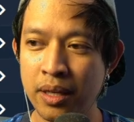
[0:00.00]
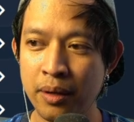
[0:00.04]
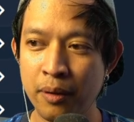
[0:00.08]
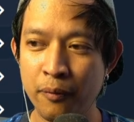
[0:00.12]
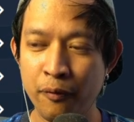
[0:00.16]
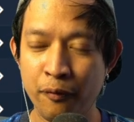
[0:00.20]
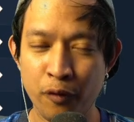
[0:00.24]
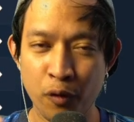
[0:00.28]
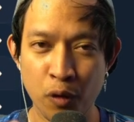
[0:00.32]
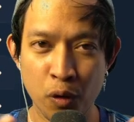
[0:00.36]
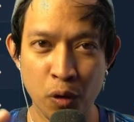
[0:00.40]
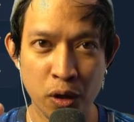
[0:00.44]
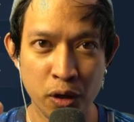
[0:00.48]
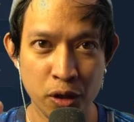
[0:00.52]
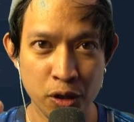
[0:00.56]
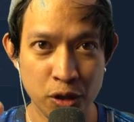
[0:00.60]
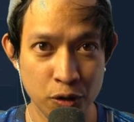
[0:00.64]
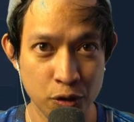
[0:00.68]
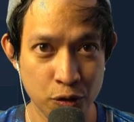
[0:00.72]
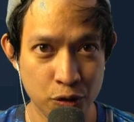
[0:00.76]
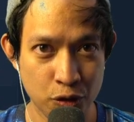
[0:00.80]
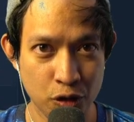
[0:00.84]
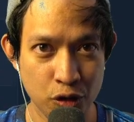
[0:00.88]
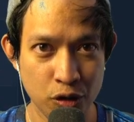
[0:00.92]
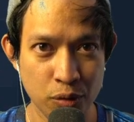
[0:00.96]
for
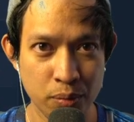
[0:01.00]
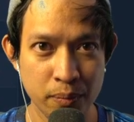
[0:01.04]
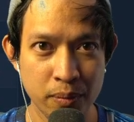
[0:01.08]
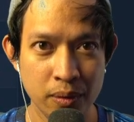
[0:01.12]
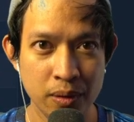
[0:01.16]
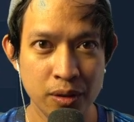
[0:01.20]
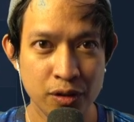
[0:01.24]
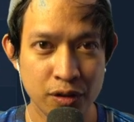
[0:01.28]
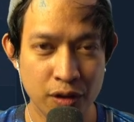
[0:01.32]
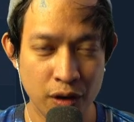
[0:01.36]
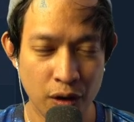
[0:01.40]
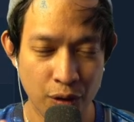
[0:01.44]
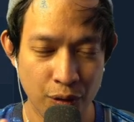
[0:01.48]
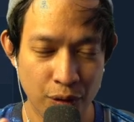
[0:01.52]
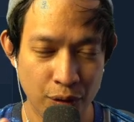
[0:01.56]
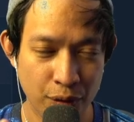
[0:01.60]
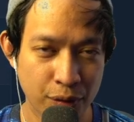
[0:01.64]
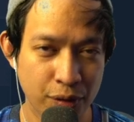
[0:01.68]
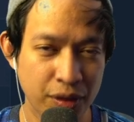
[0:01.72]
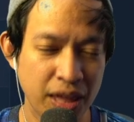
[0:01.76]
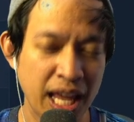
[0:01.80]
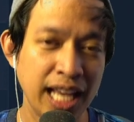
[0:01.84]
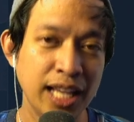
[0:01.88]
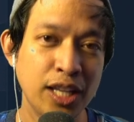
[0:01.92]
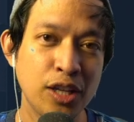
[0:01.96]
YouTube. So
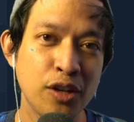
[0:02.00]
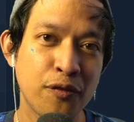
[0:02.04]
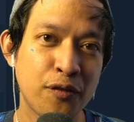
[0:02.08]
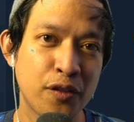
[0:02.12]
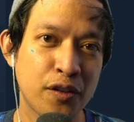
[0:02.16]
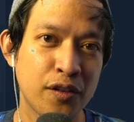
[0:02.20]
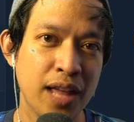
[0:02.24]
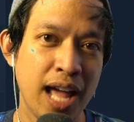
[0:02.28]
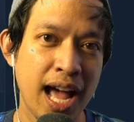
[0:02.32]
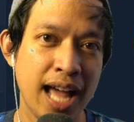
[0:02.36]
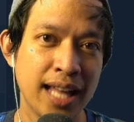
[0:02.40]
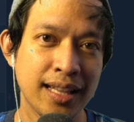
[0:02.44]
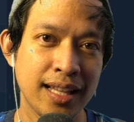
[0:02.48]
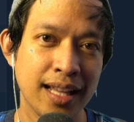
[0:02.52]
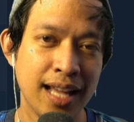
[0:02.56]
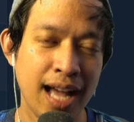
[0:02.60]
thank you for that.